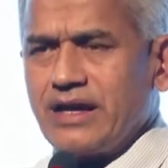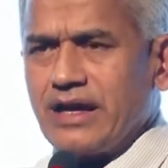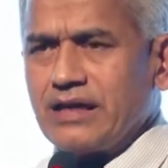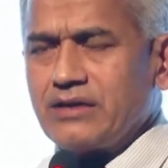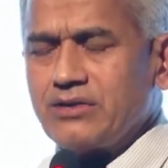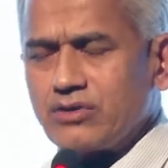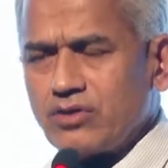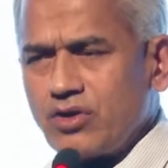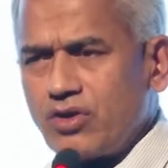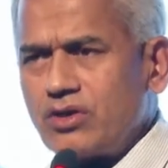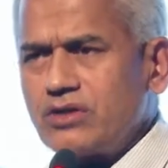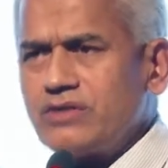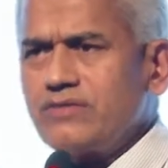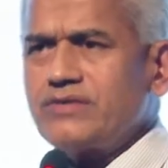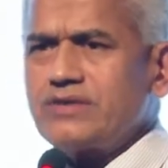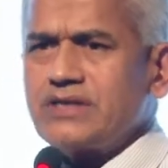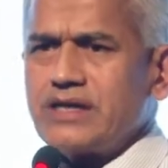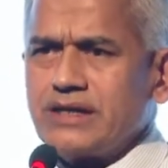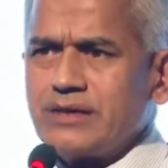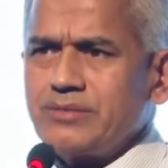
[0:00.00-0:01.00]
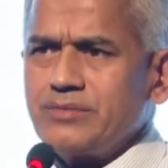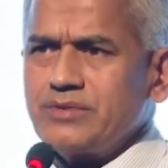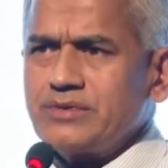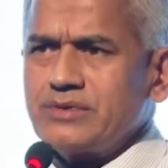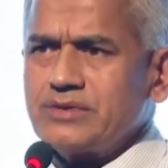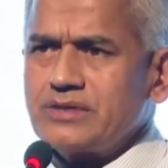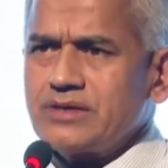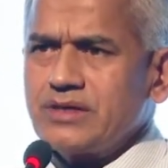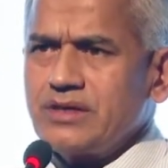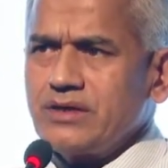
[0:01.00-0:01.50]
And a lot of
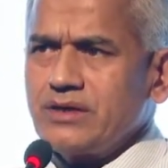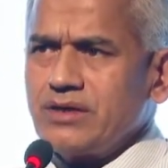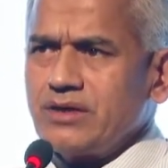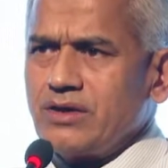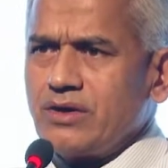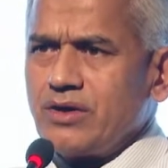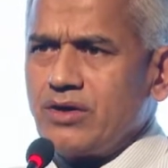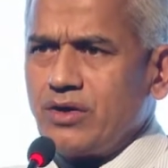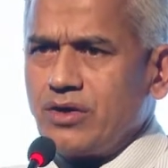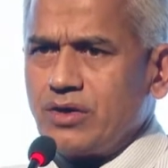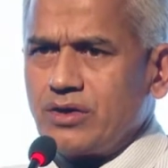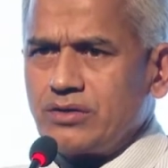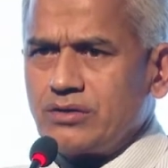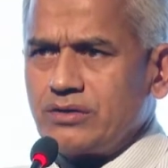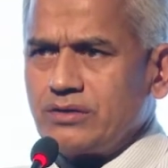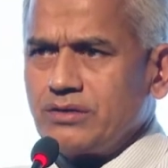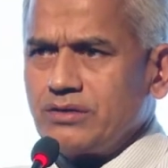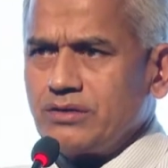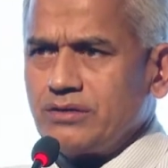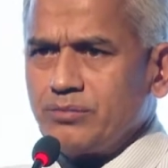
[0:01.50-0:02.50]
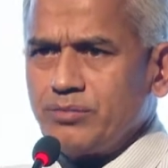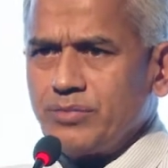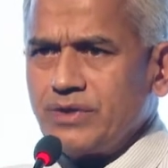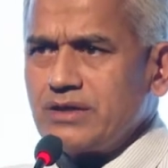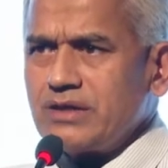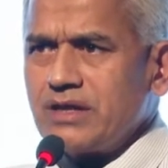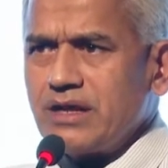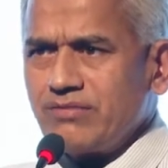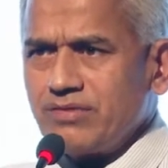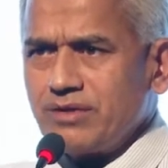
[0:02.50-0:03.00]
times, our
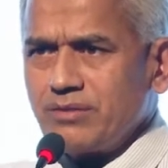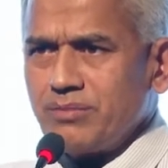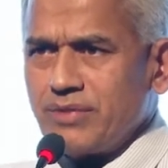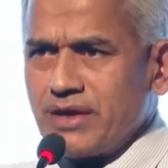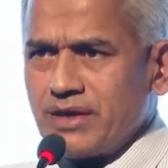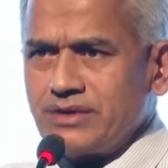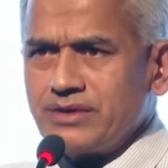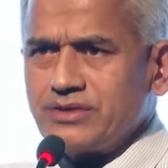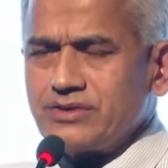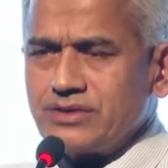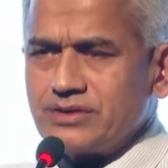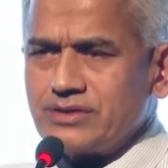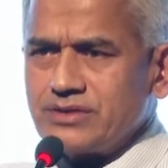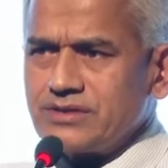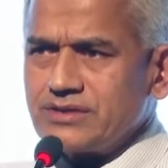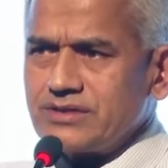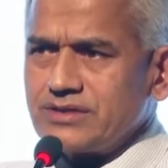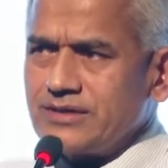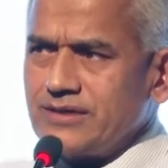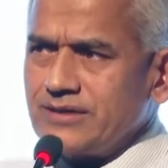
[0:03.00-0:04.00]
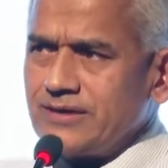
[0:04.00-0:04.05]
mid-level managers